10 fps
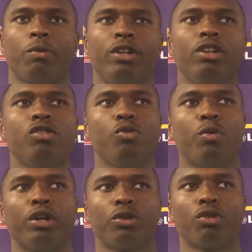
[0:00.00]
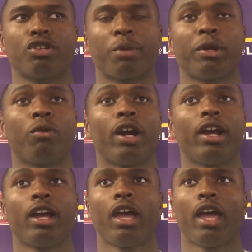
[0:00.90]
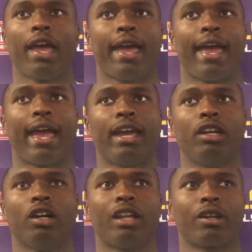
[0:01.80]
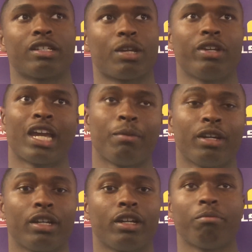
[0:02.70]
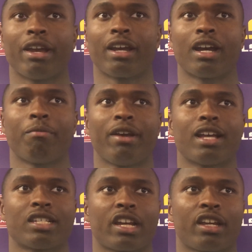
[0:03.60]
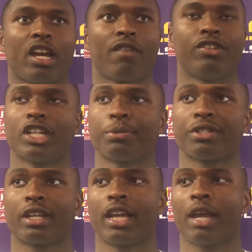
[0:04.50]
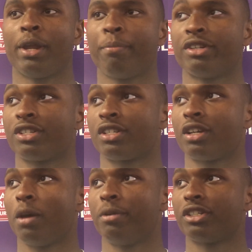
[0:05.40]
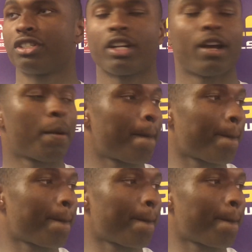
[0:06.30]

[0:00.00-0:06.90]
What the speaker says: Man, we knew we weren't doing something right. And like I said, we came in here and made our second half adjustments and came in and pitched a shutout.